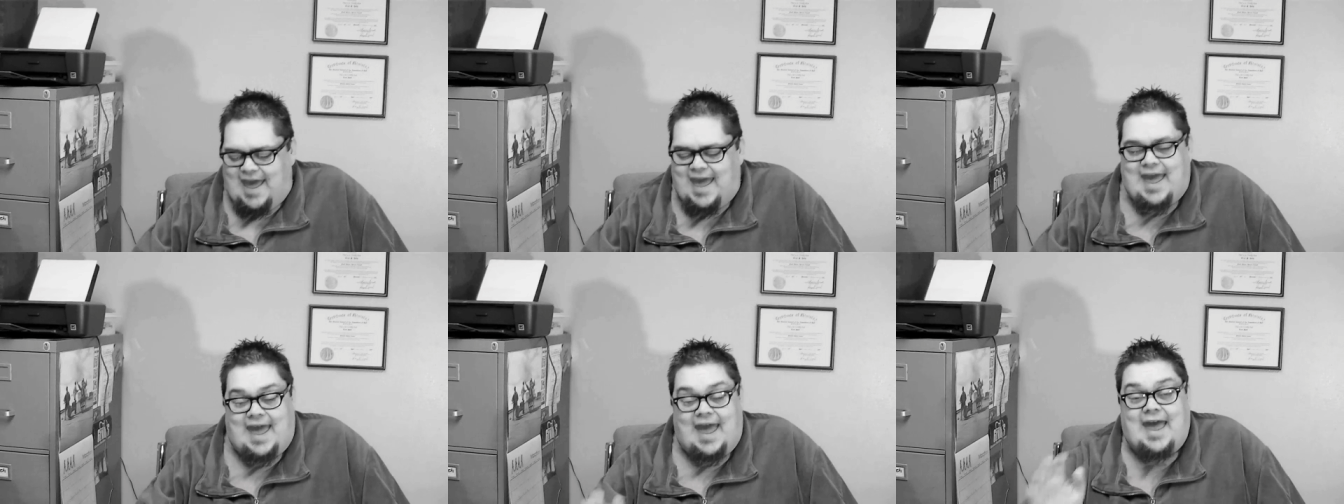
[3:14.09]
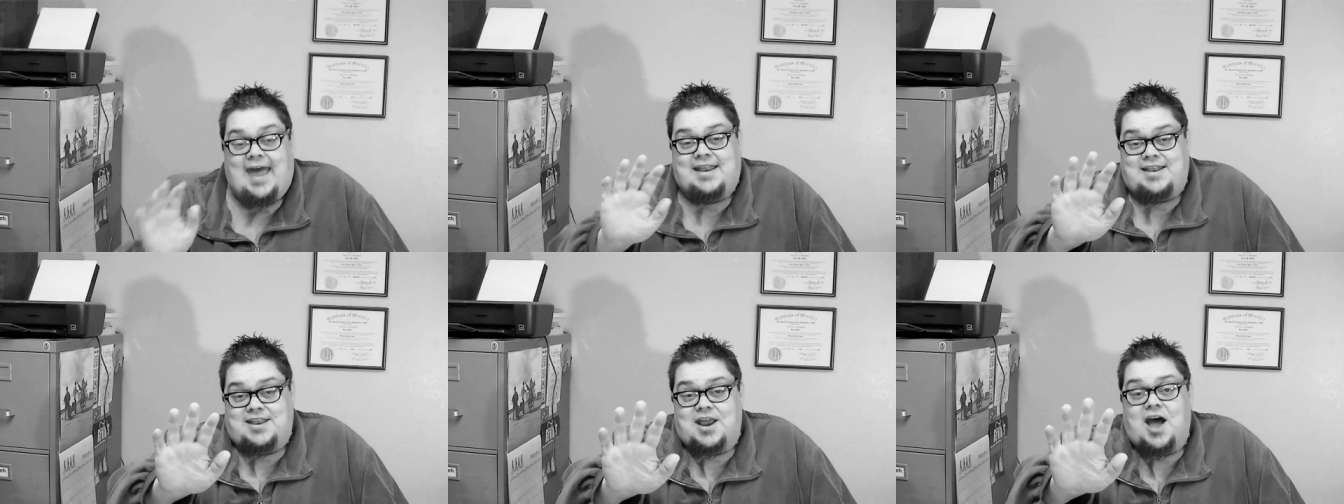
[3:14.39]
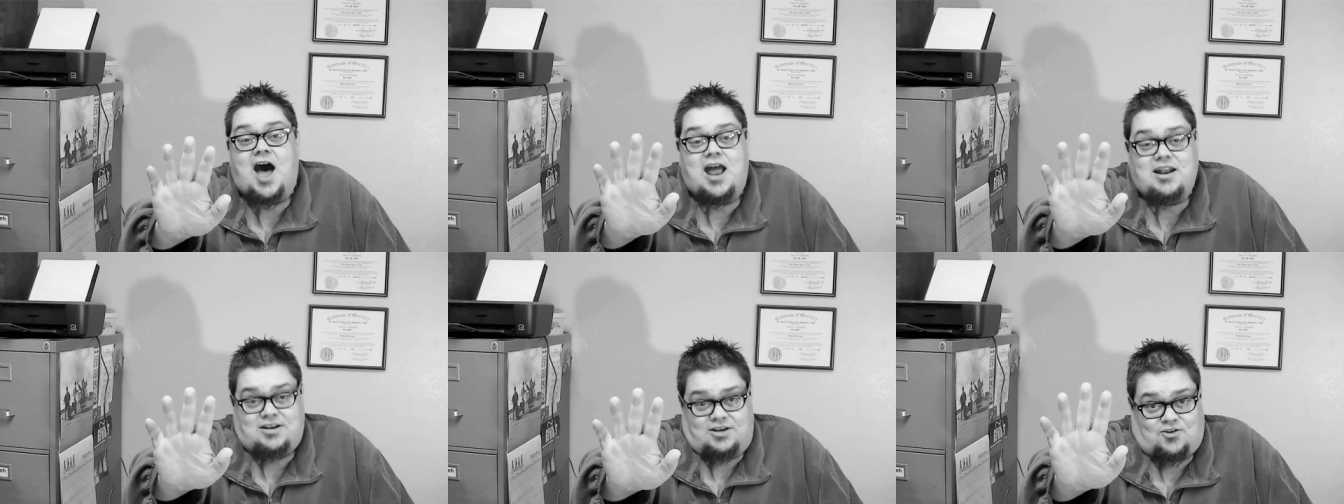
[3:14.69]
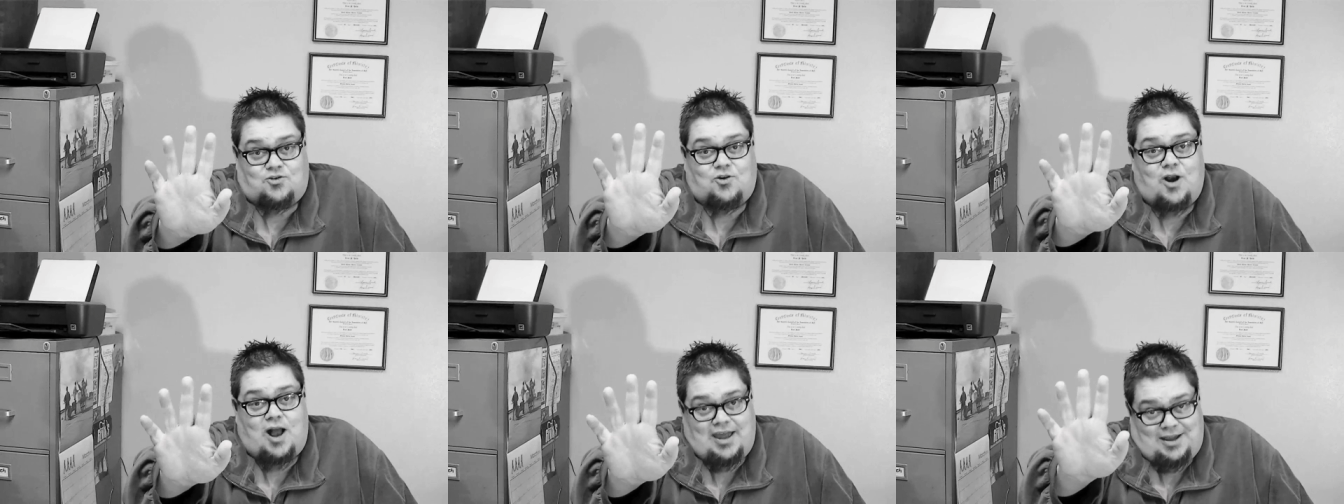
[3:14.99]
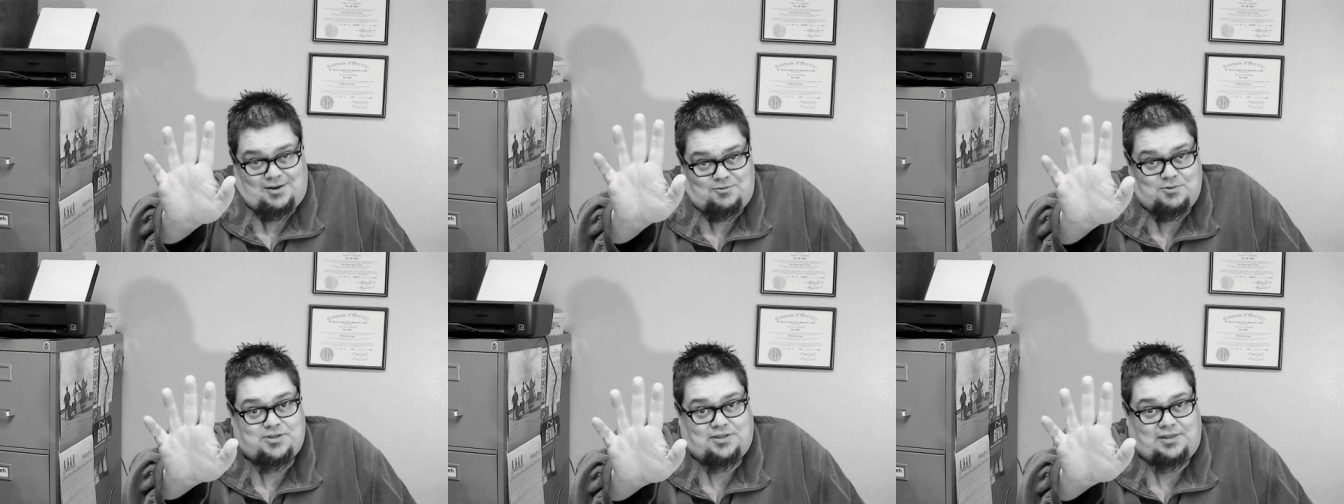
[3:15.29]
And not
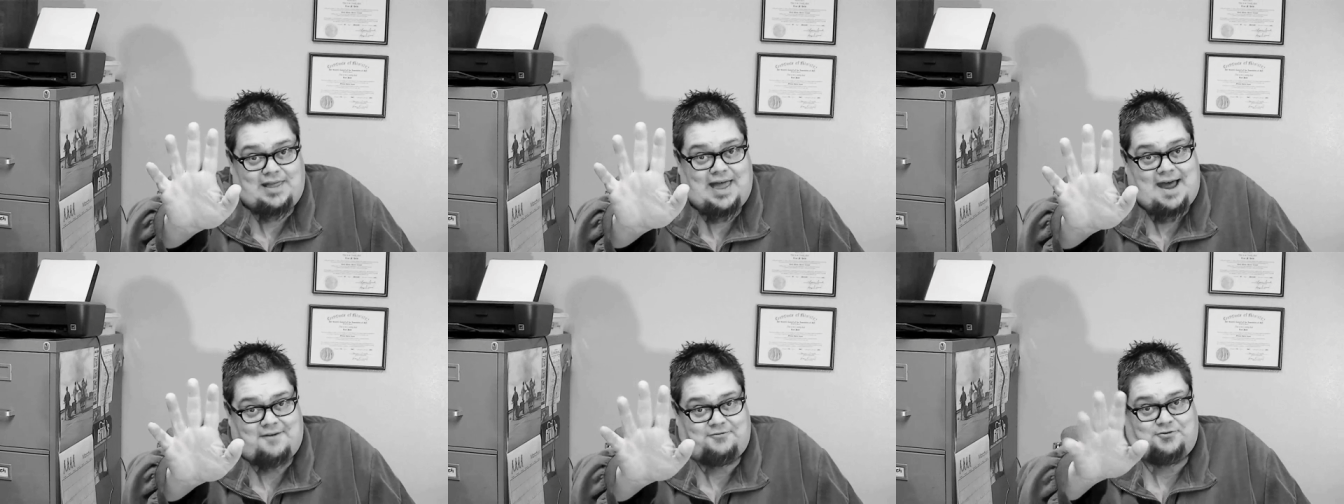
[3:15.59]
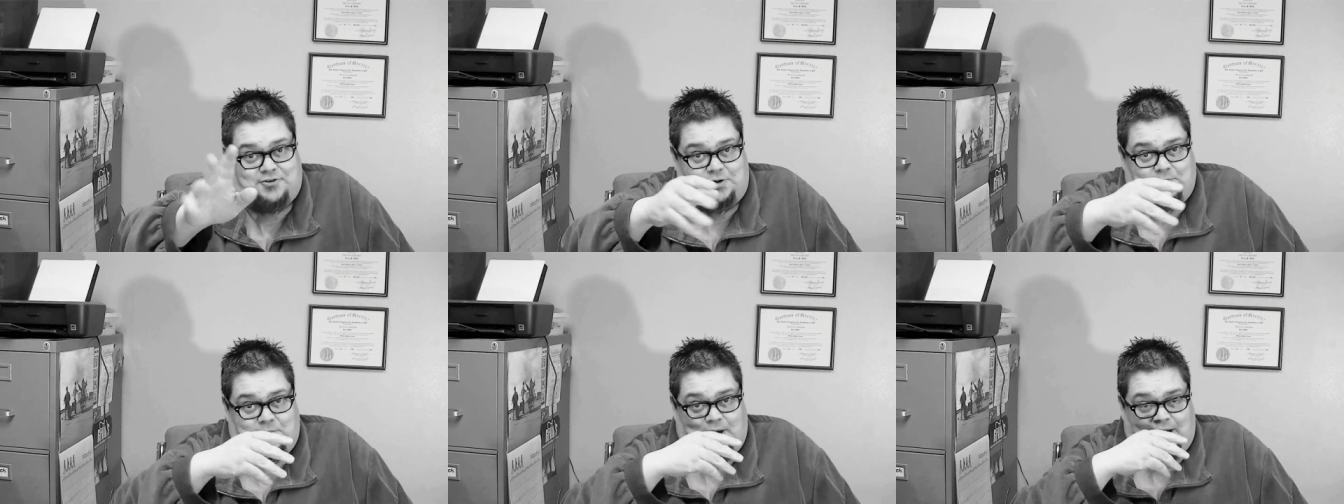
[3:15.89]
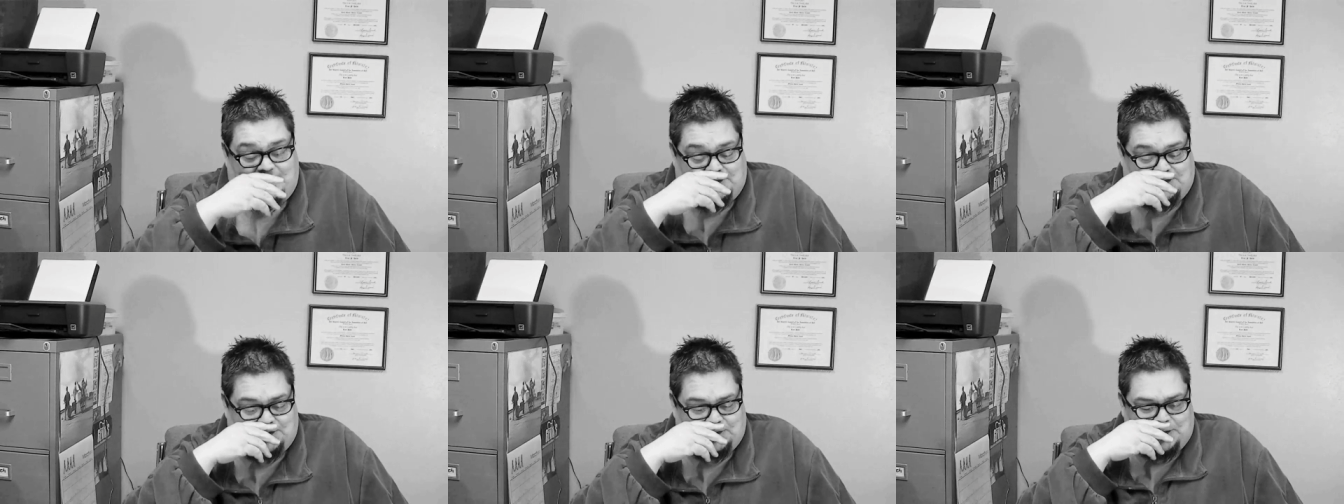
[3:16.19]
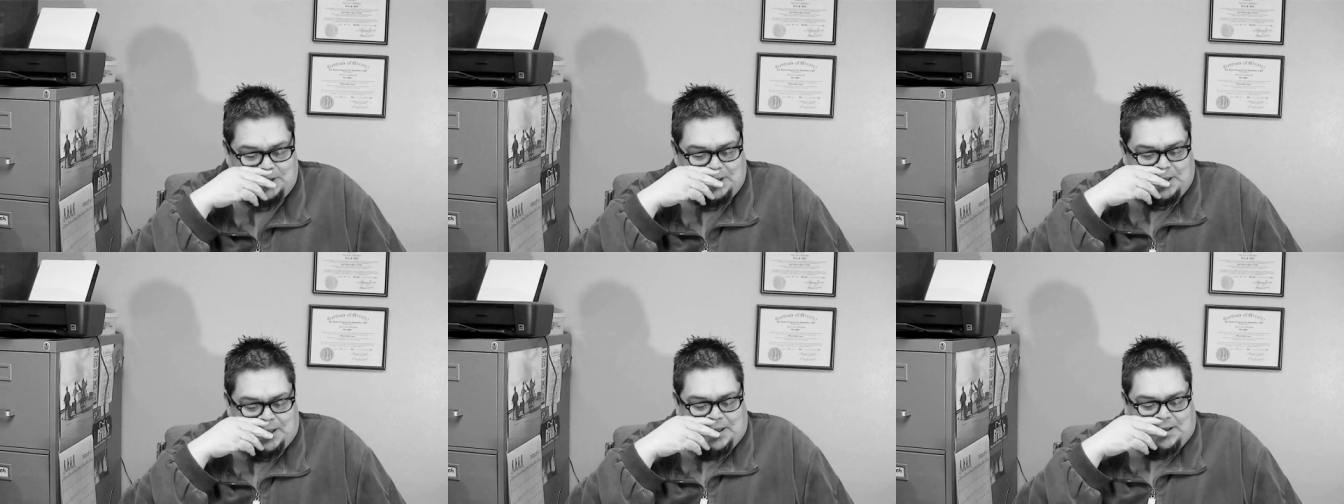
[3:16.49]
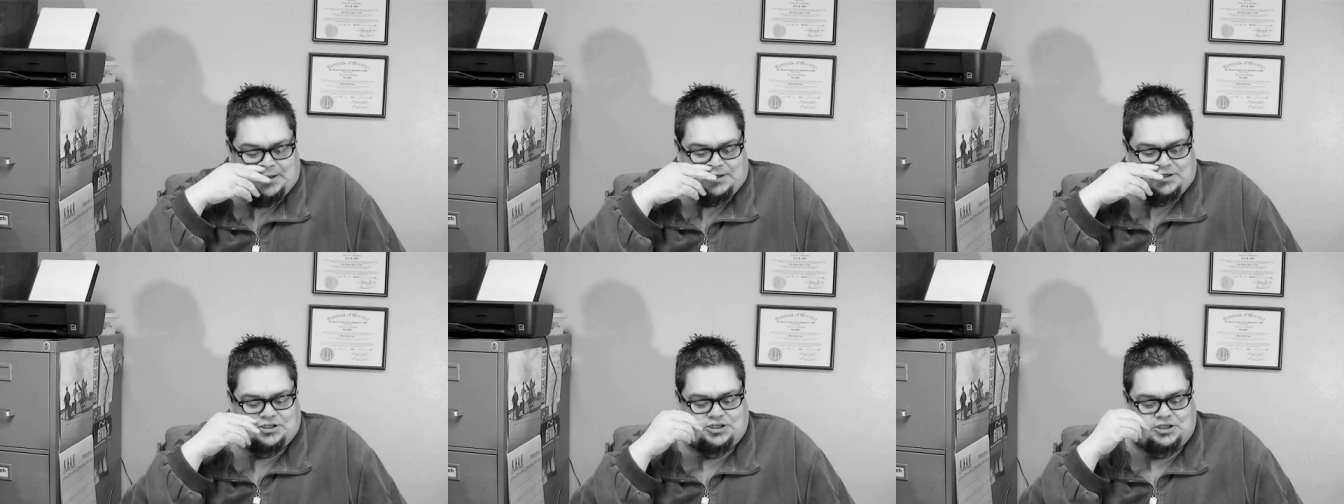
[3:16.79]
crying with laughter, mind you.
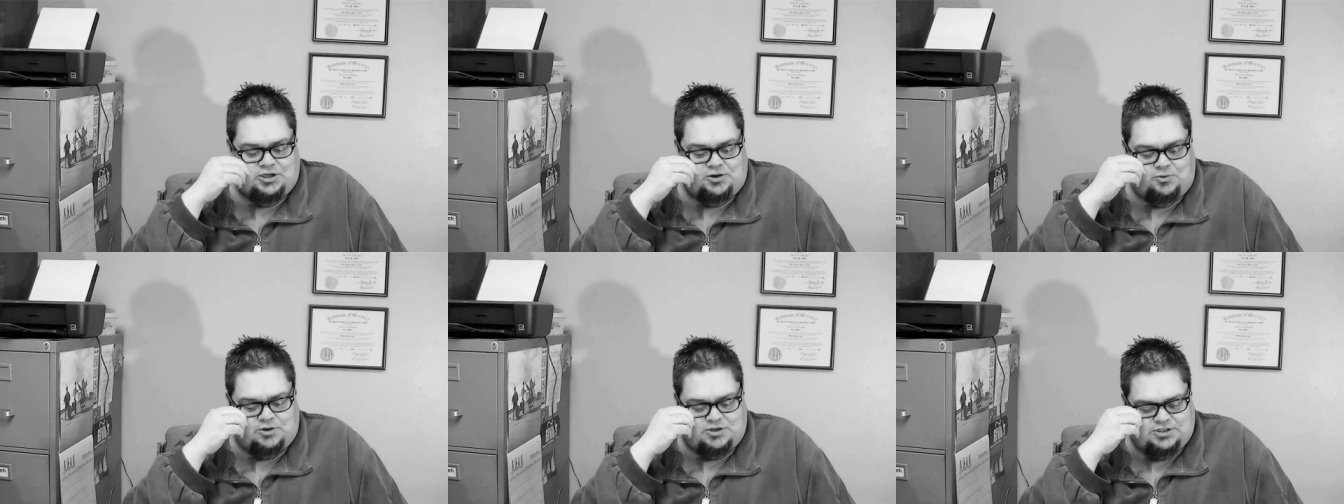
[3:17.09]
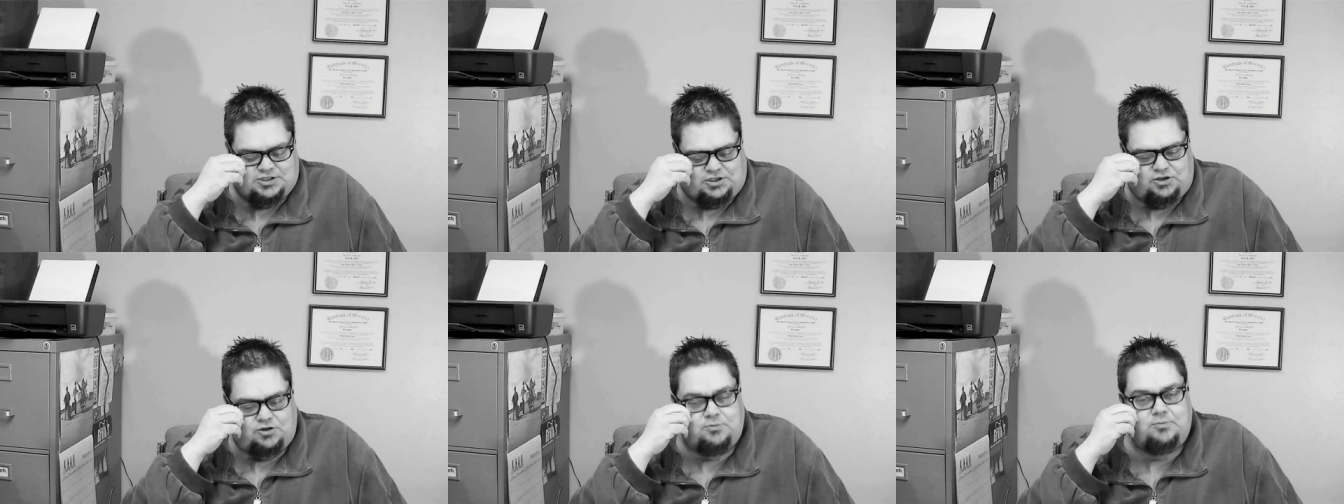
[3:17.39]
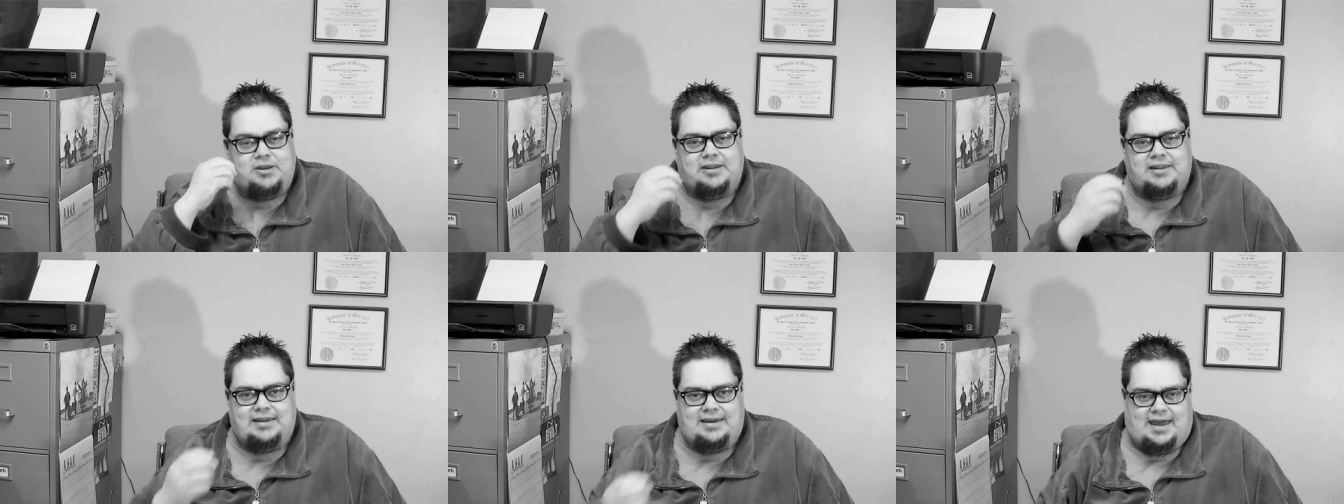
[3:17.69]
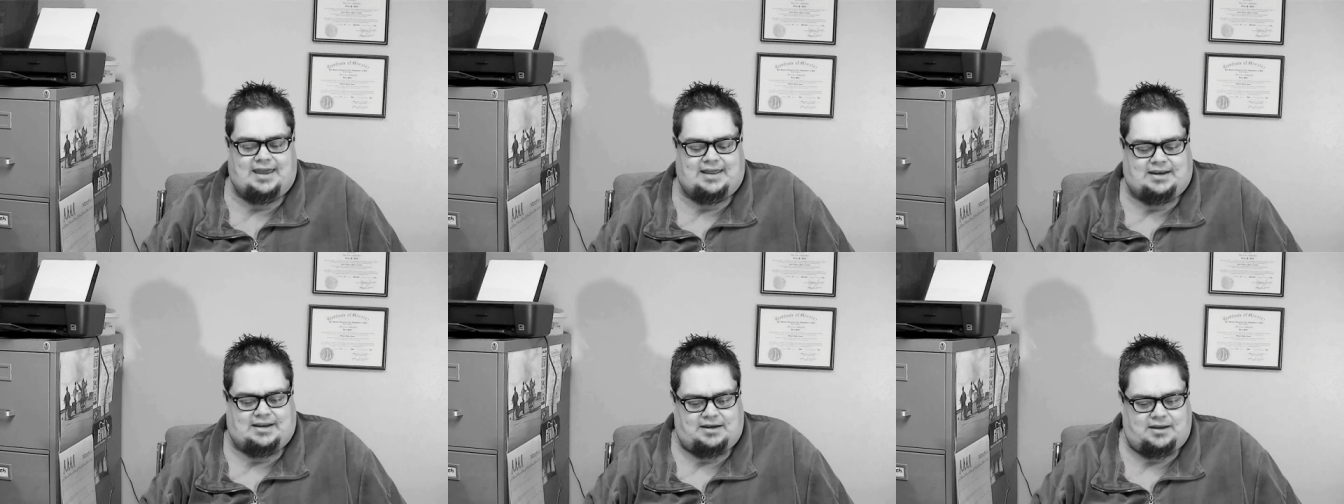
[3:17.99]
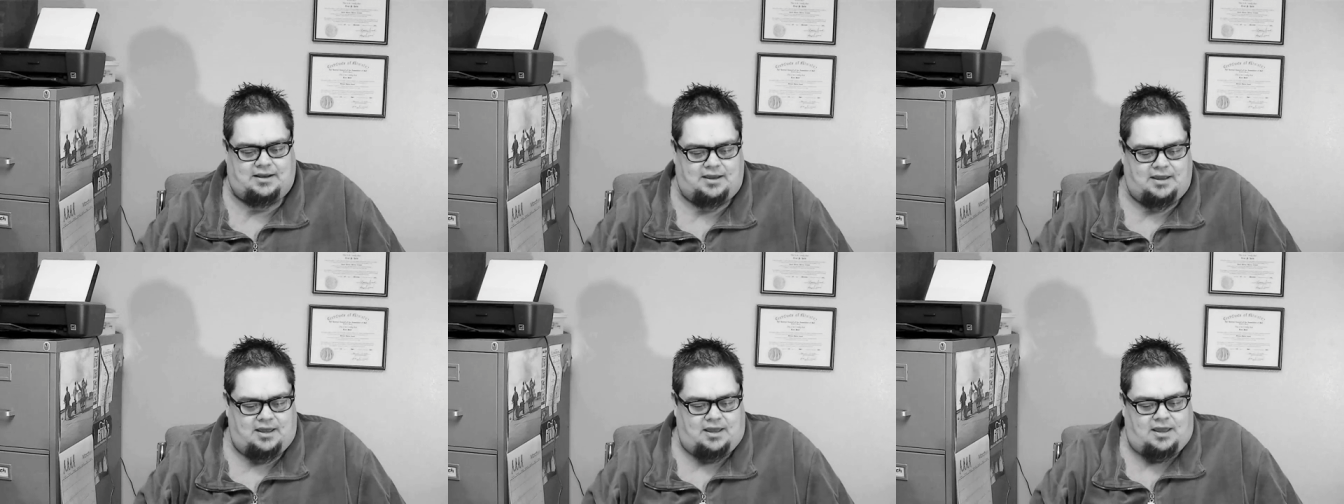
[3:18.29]
She was humiliated.